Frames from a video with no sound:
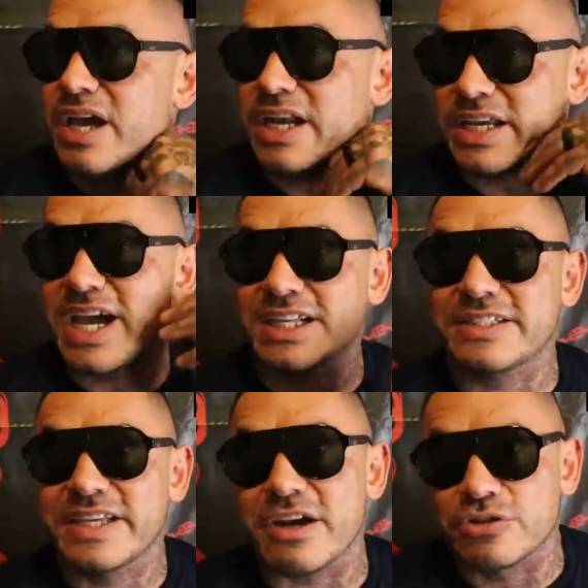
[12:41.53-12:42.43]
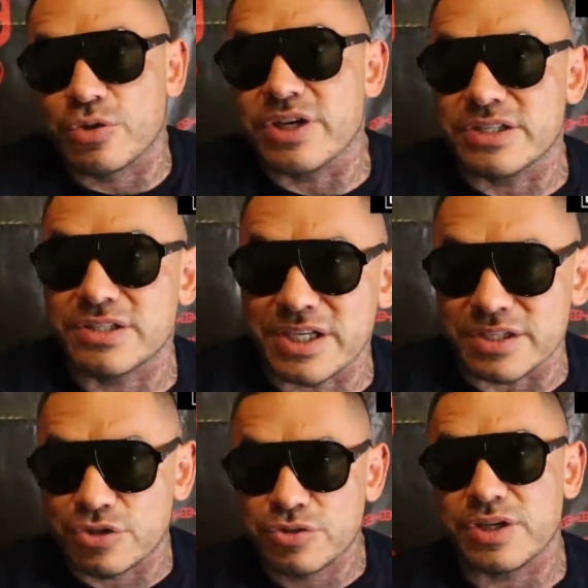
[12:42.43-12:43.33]
And he got scared, so he,
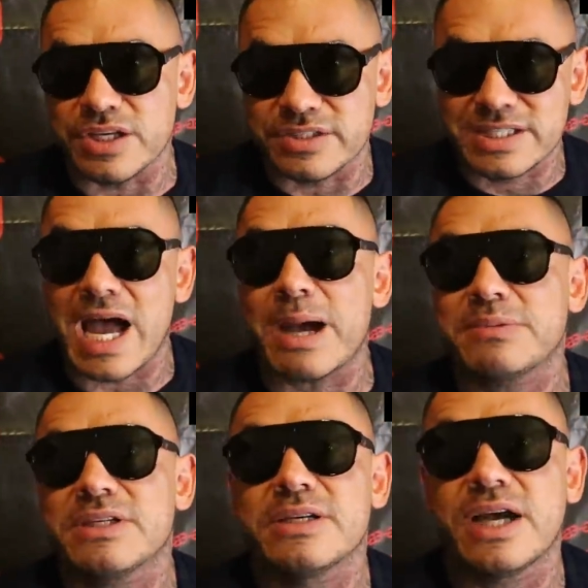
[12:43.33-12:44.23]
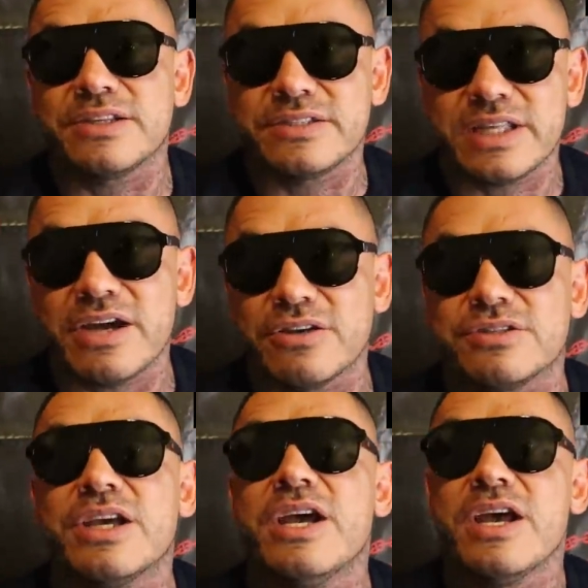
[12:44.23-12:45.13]
he, he stopped on the
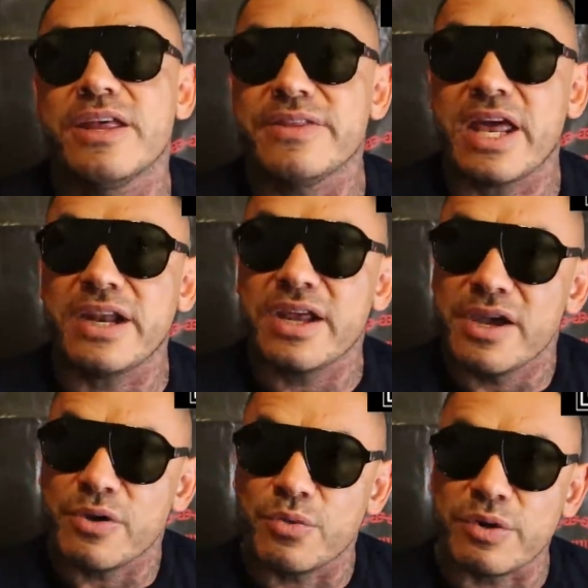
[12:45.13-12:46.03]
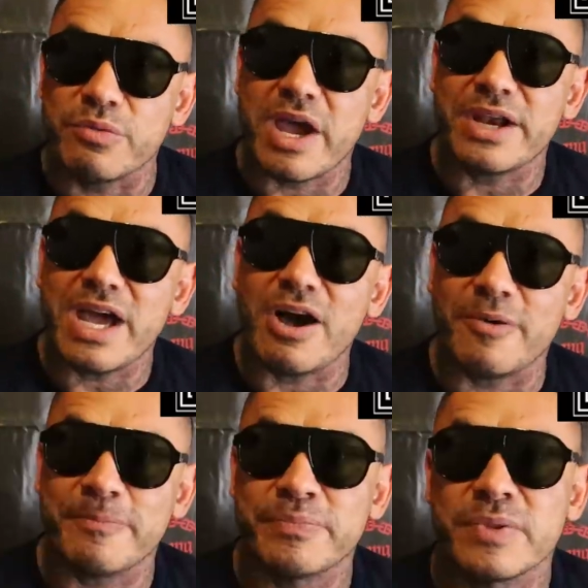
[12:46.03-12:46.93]
stairs. And then we ran
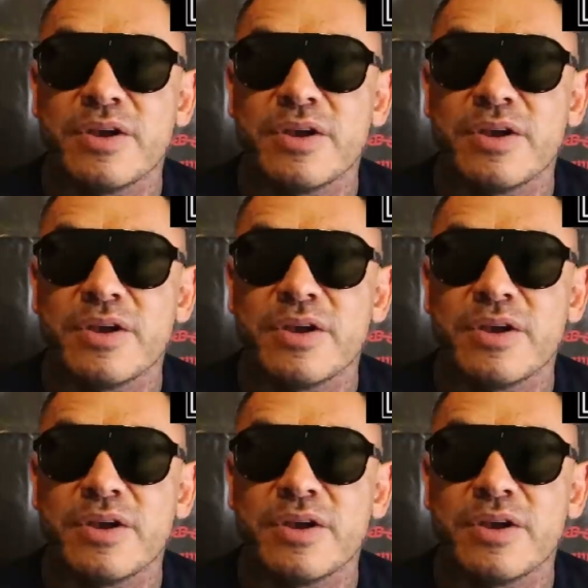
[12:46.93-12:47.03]
out.